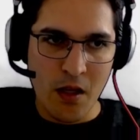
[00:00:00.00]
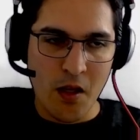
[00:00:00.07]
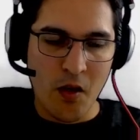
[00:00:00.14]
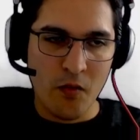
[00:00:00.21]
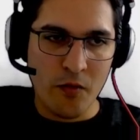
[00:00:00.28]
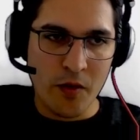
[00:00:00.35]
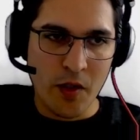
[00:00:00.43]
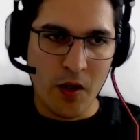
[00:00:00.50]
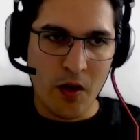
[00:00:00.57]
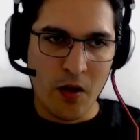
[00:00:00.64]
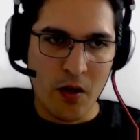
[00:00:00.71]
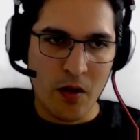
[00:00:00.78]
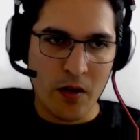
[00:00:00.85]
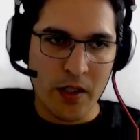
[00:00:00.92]
we
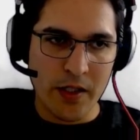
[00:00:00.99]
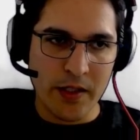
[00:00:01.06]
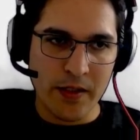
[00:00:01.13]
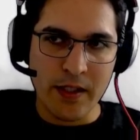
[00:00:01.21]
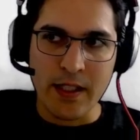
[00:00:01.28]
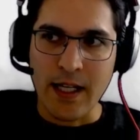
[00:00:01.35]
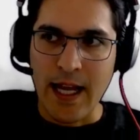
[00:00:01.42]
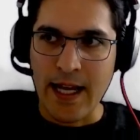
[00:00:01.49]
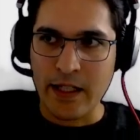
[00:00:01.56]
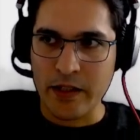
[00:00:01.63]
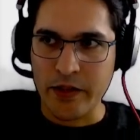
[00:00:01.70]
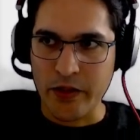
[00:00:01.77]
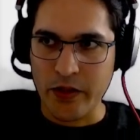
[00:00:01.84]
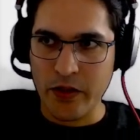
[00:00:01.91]
are creating an actor.